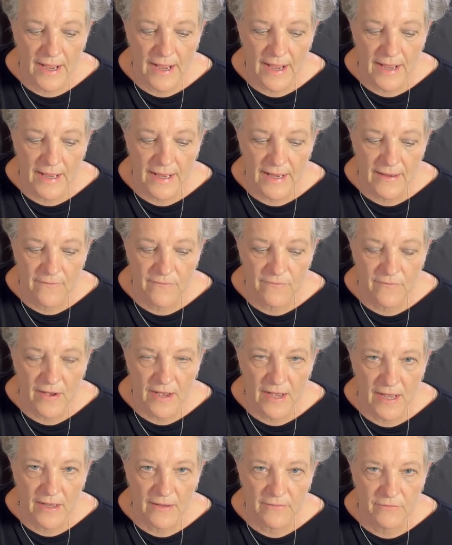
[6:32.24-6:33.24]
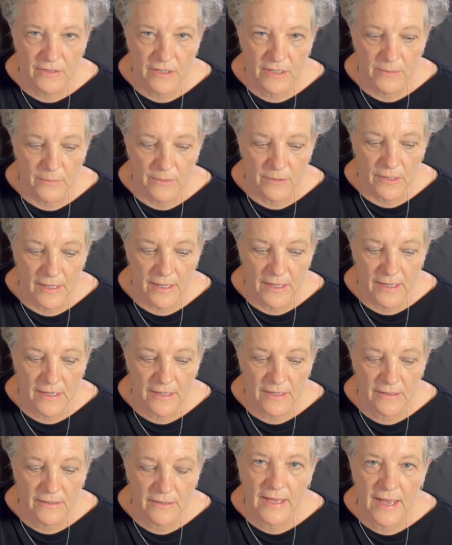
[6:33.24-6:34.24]

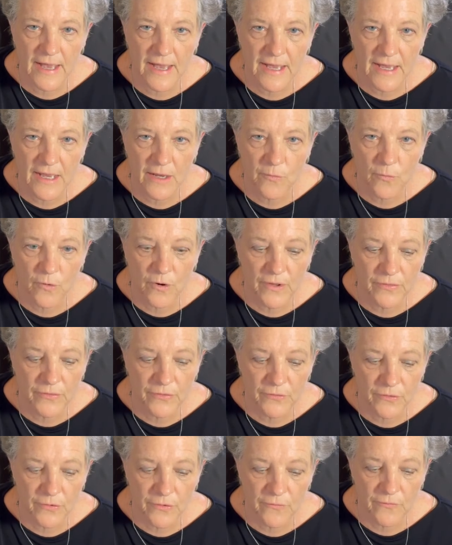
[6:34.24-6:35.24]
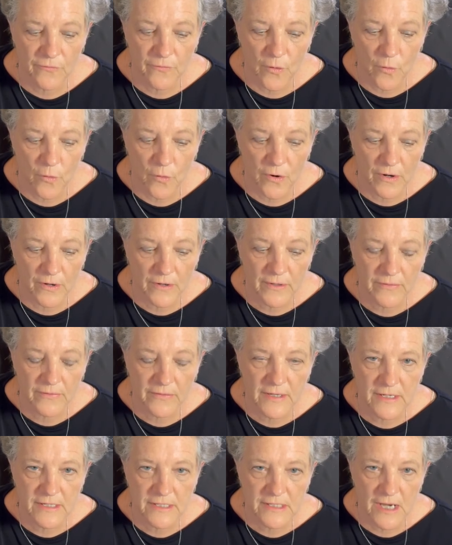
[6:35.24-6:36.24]
A5II A1 through 4.
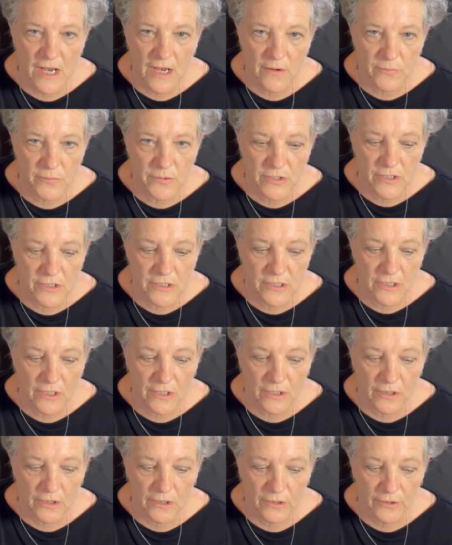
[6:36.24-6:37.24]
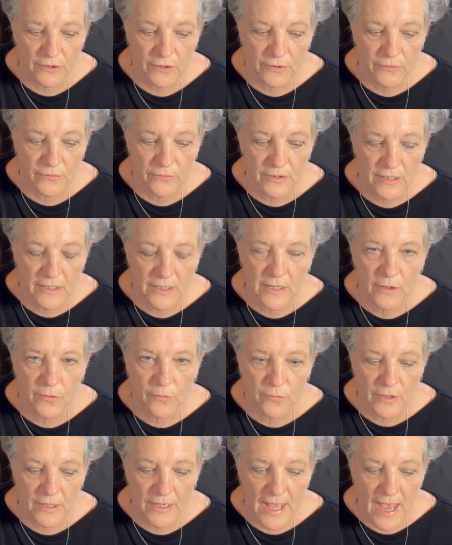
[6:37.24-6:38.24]
These options include
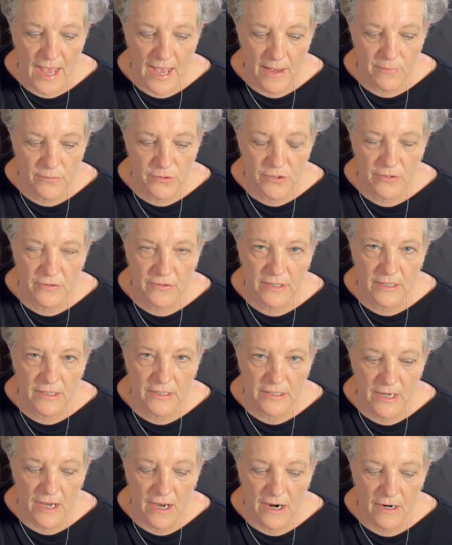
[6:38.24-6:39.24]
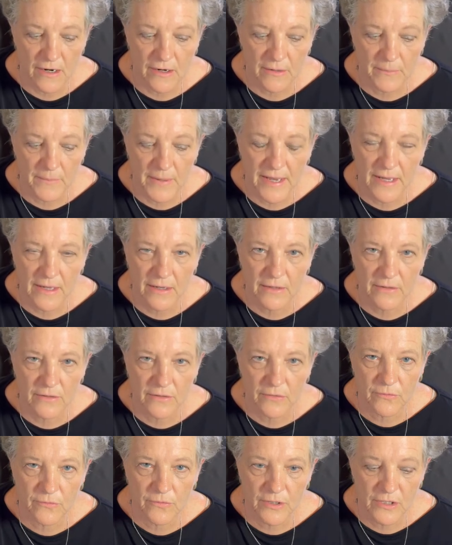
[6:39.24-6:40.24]
recapture the entire amount,
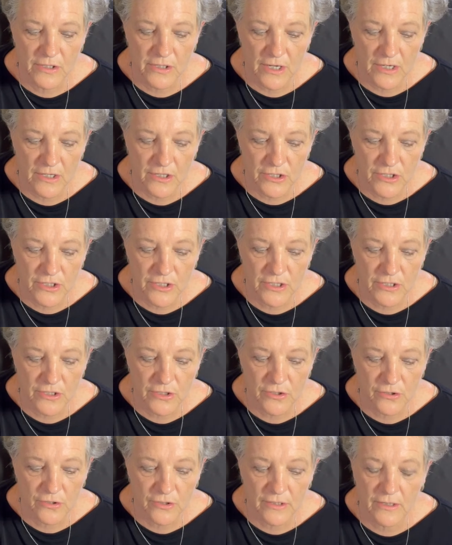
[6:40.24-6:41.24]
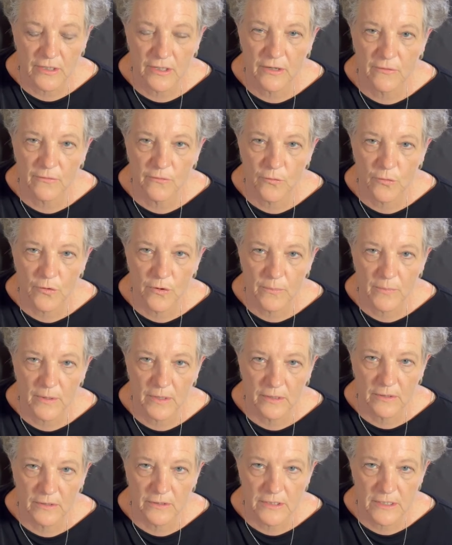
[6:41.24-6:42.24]
reduction during the
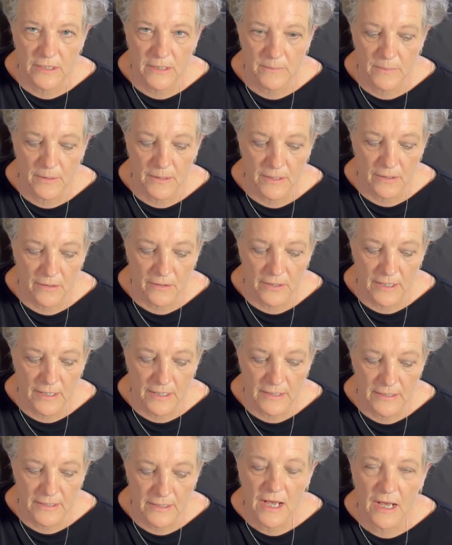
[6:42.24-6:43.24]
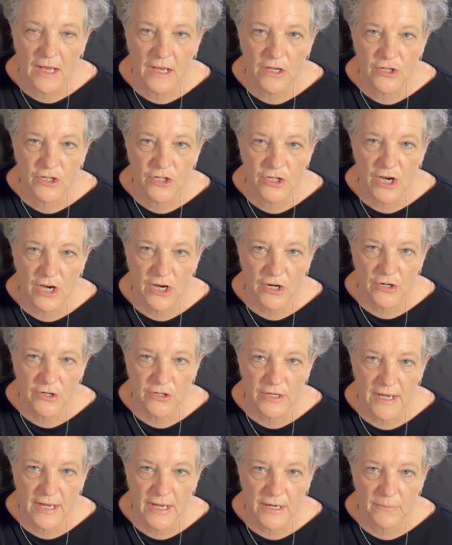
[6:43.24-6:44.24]
affordability period,
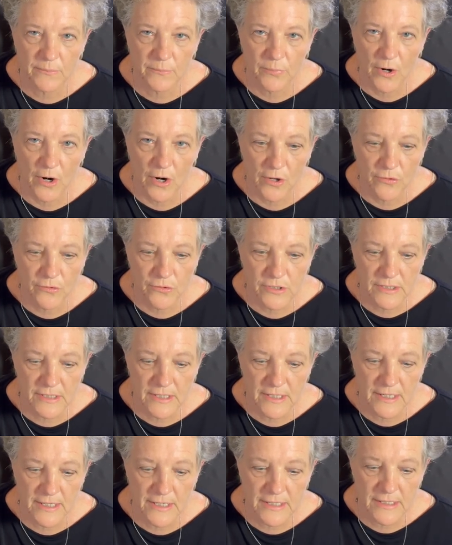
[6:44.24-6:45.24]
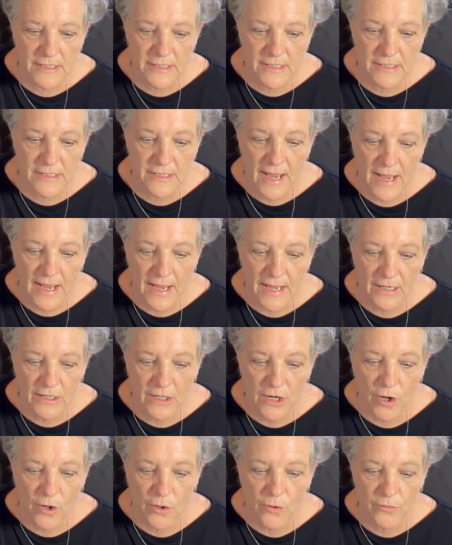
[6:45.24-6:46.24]
shared net proceeds,
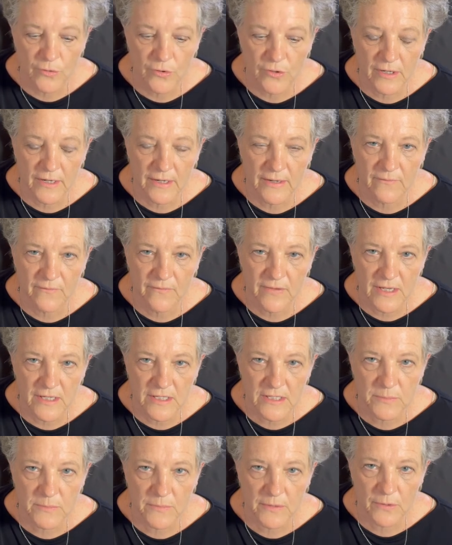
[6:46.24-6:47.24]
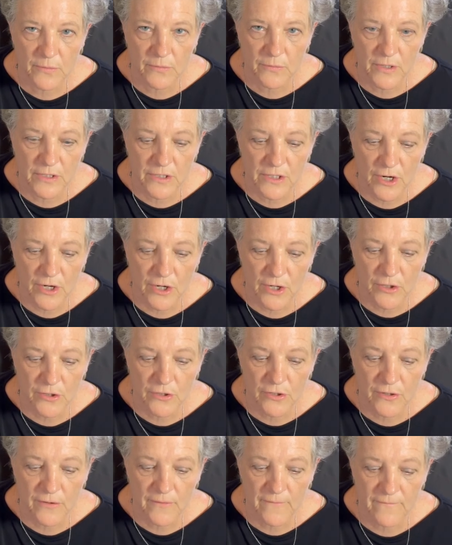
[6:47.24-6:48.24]
and owner investment
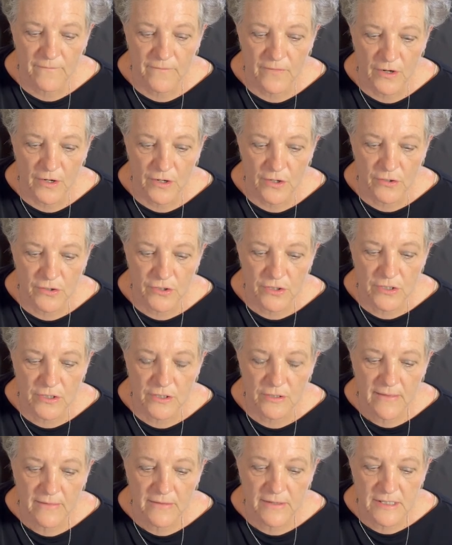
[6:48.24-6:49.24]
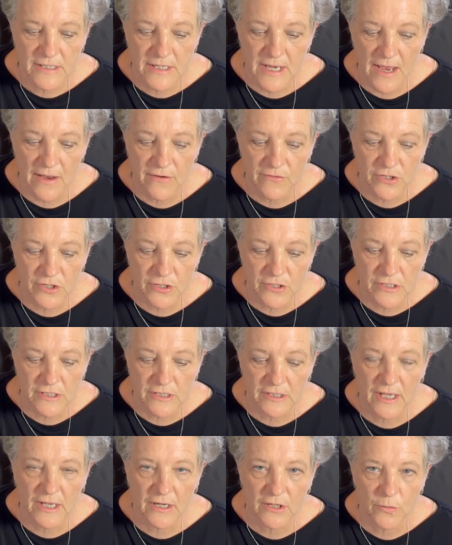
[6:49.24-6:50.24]
returned first. The staff shall
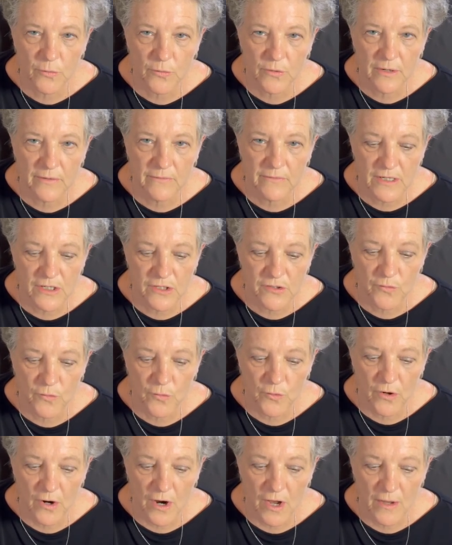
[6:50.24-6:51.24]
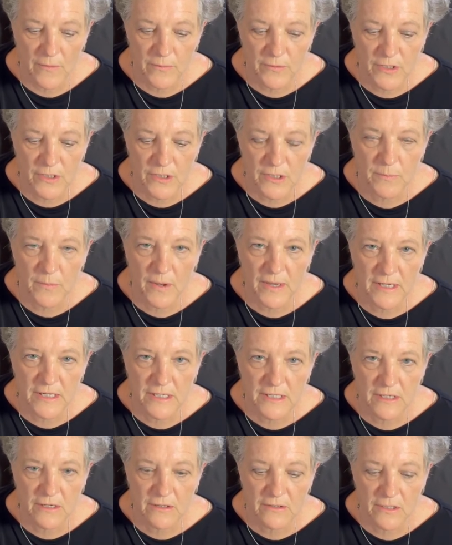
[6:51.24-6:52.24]
select one of these four options
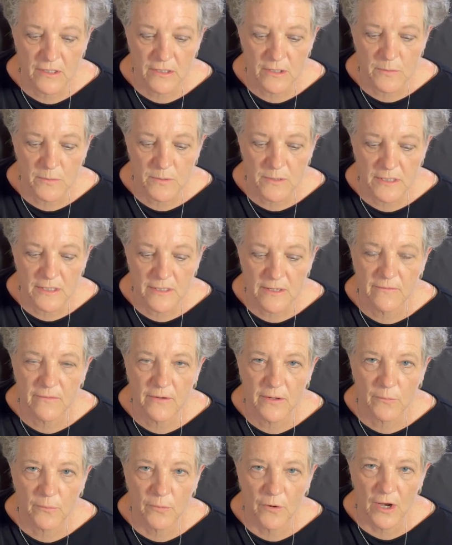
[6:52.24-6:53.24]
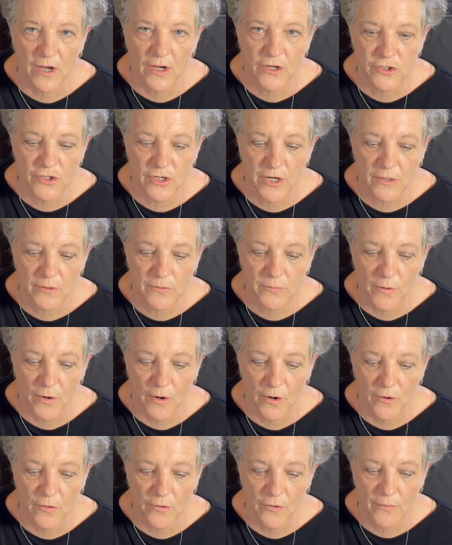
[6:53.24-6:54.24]
based on the specific project
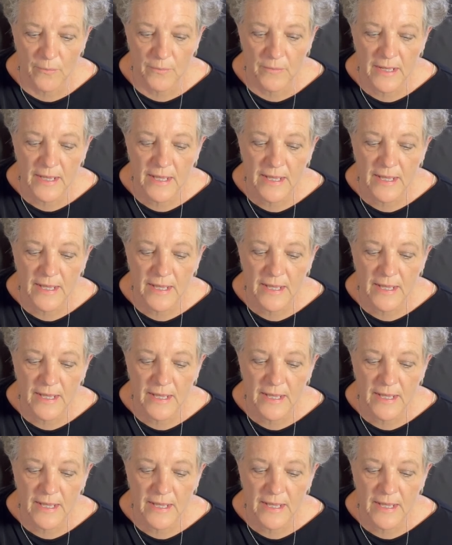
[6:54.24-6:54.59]
program